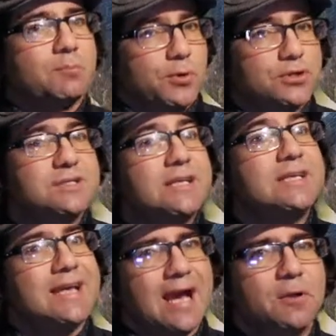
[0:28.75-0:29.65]
Birds need
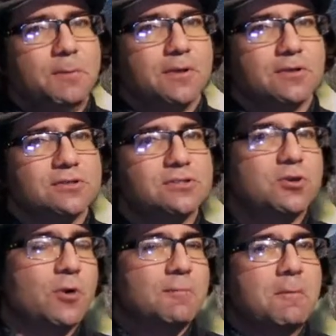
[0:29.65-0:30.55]
caterpillars.
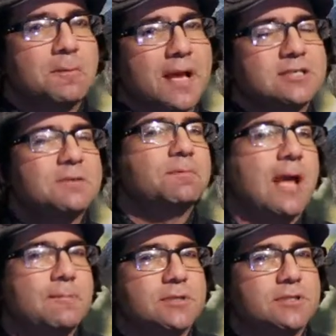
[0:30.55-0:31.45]
So what about planting
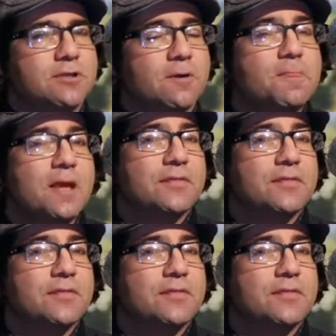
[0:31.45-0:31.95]
plant material